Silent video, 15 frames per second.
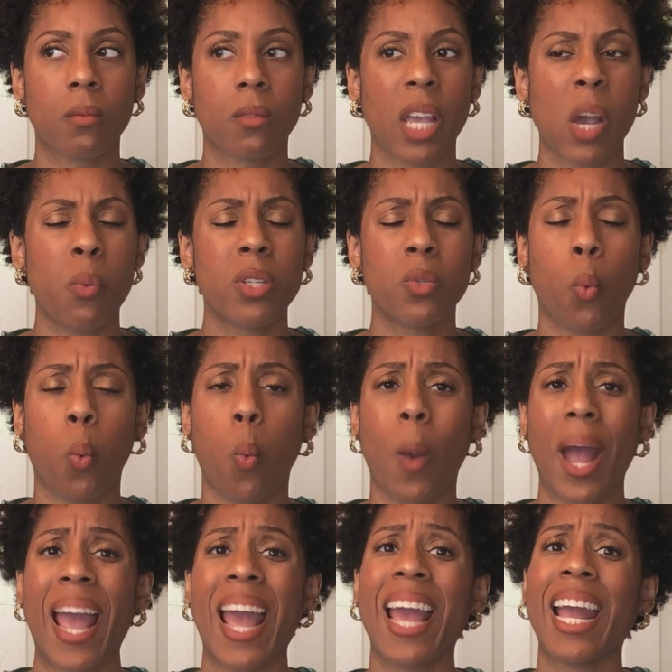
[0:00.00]
It was
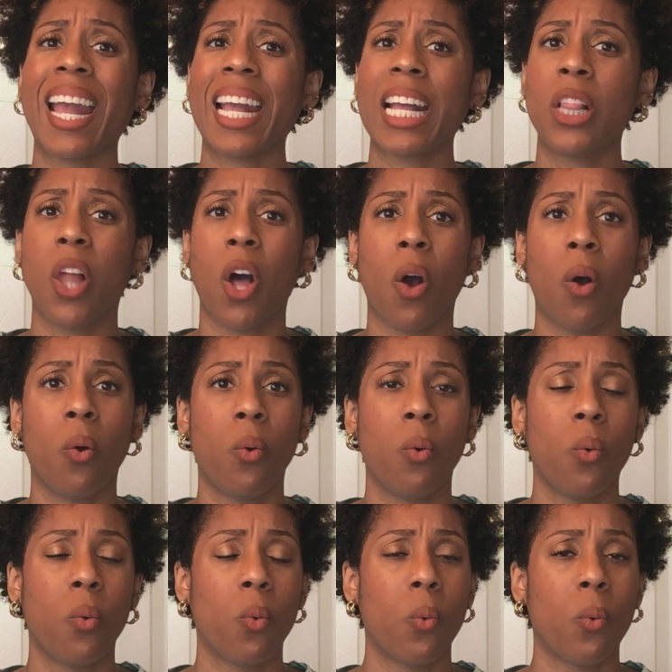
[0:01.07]
way low.
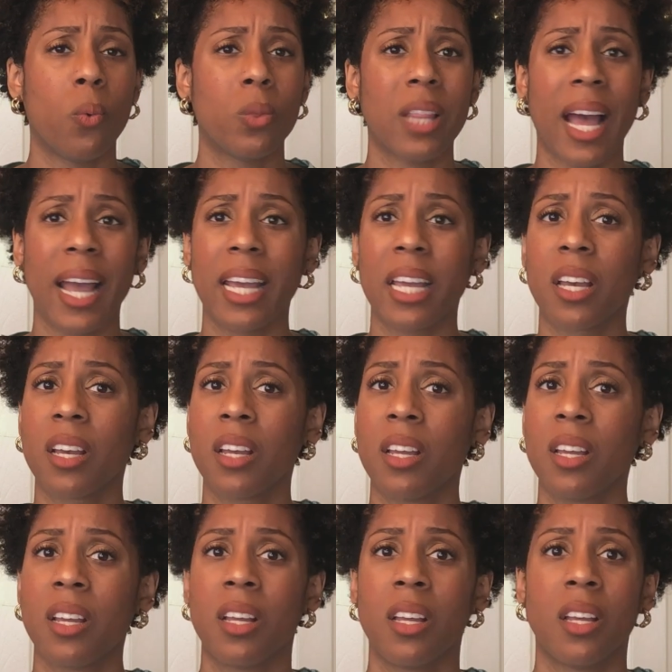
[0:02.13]
Like,
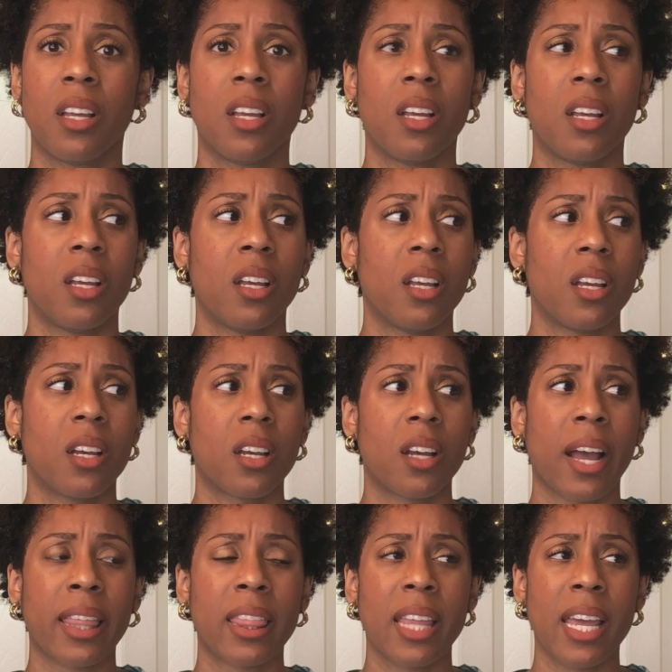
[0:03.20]

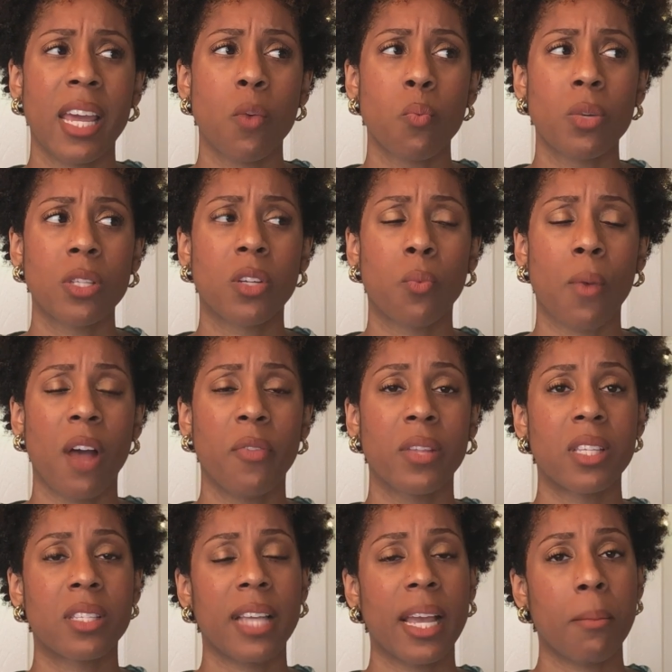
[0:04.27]
I think it was around the
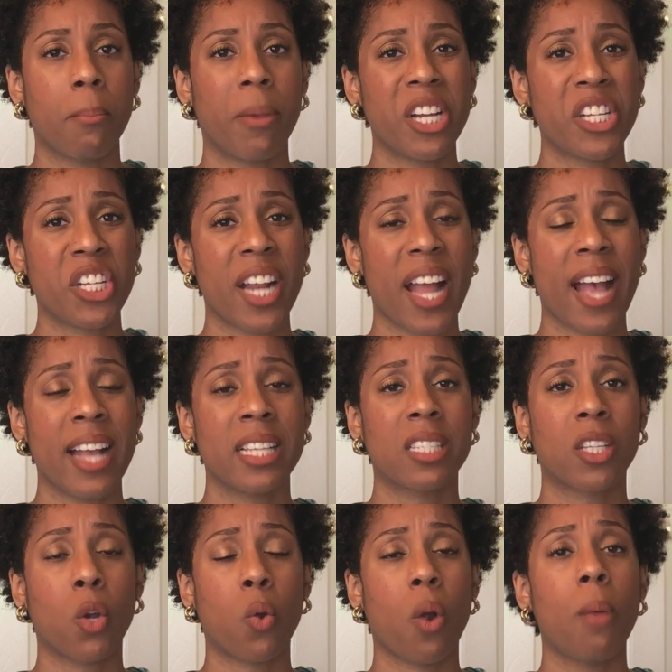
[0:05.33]
same budget as
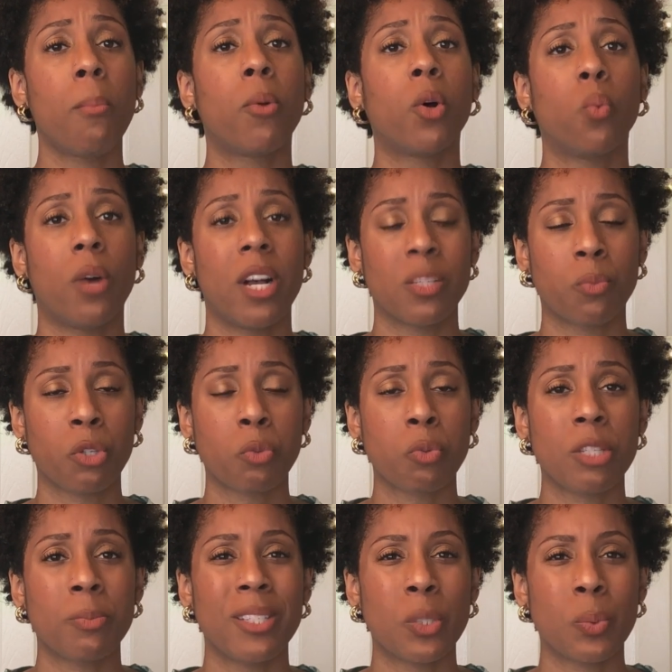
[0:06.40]
Crumble was, which was
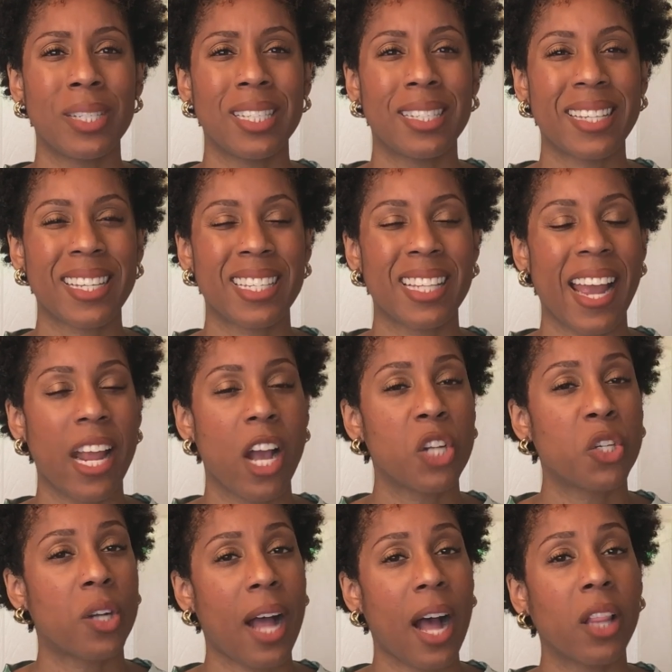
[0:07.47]
between $600 and
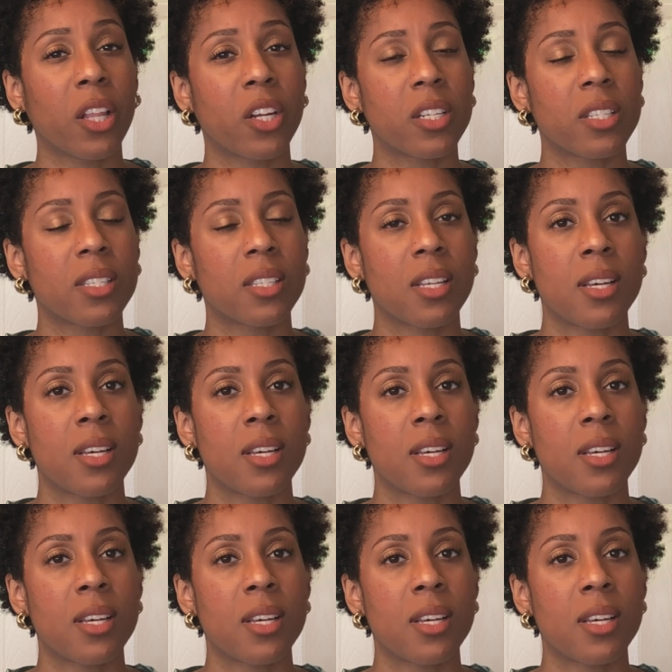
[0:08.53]
$800.